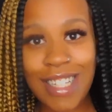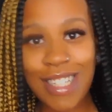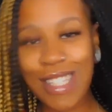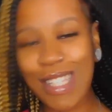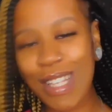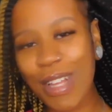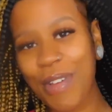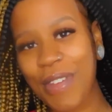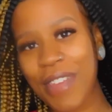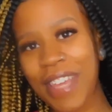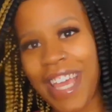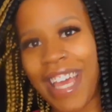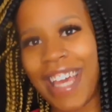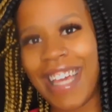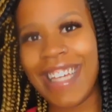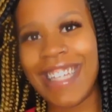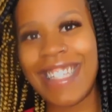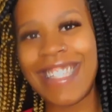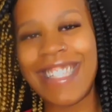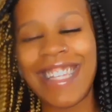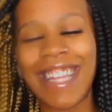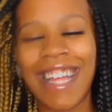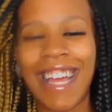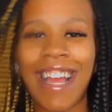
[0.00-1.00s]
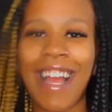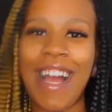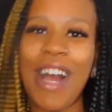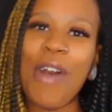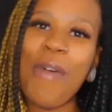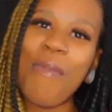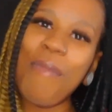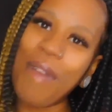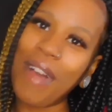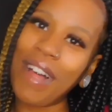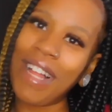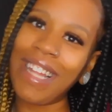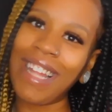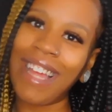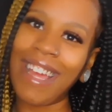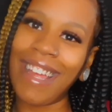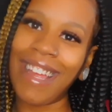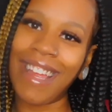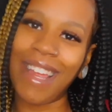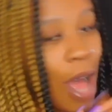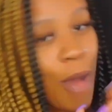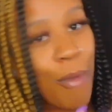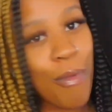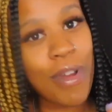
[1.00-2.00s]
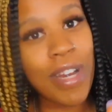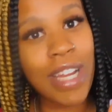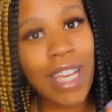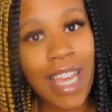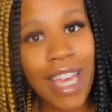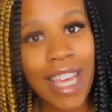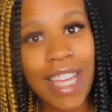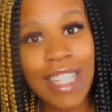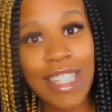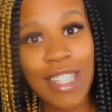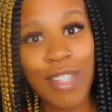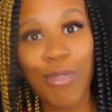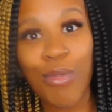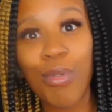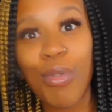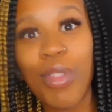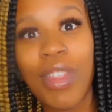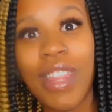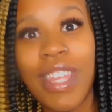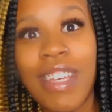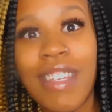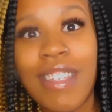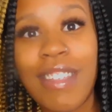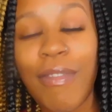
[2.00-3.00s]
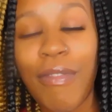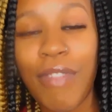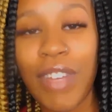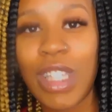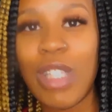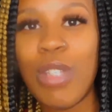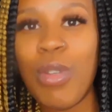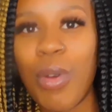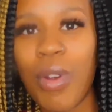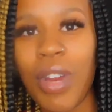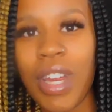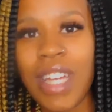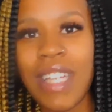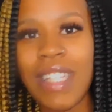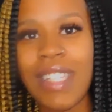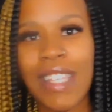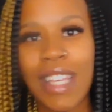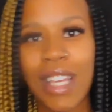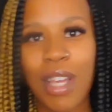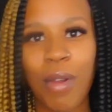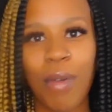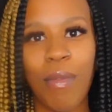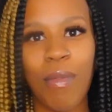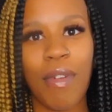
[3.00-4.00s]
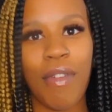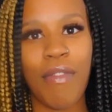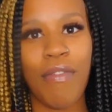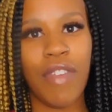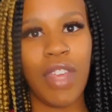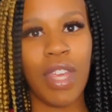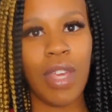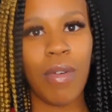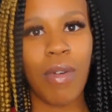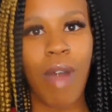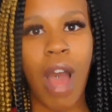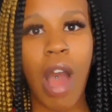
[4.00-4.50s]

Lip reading: So yes, like I hope y'all like it. I want to get into this Victoria's Secret review.